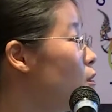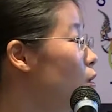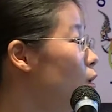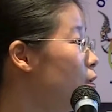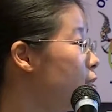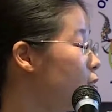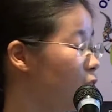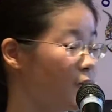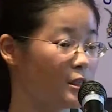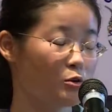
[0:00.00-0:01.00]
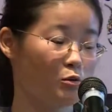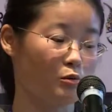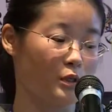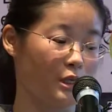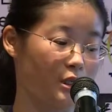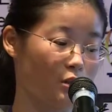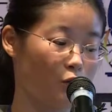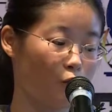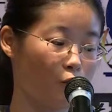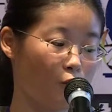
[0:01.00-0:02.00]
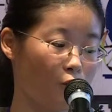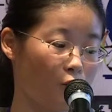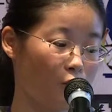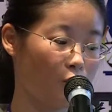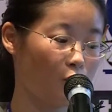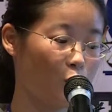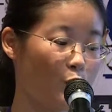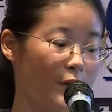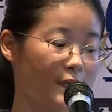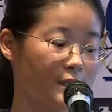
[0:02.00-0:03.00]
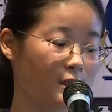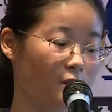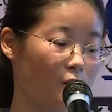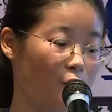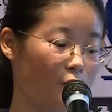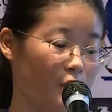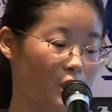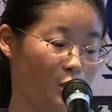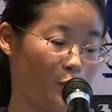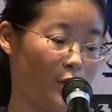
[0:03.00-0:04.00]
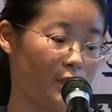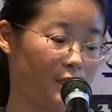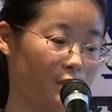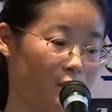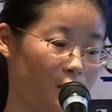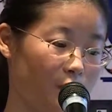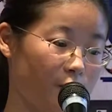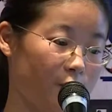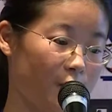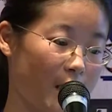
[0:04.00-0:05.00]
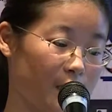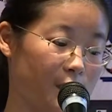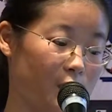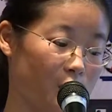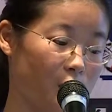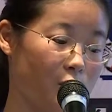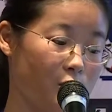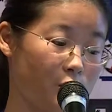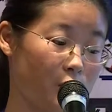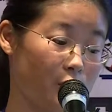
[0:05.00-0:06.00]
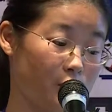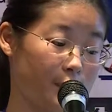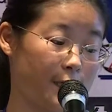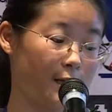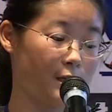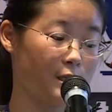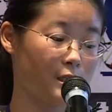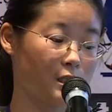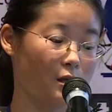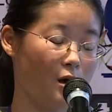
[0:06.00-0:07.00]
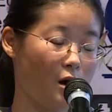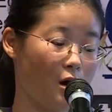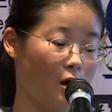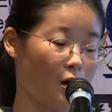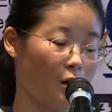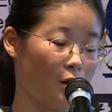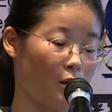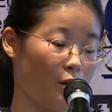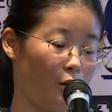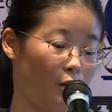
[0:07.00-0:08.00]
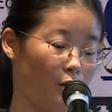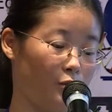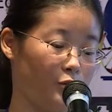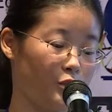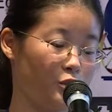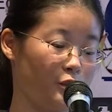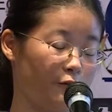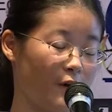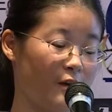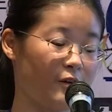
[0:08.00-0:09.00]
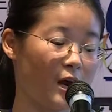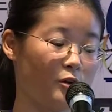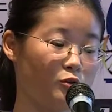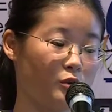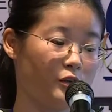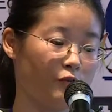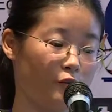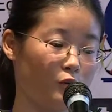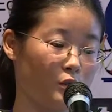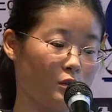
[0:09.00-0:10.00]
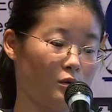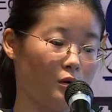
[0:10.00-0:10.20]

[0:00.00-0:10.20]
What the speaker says: the GS2 is always overexpressed. Even at the tiller stage, there is reached 500-fold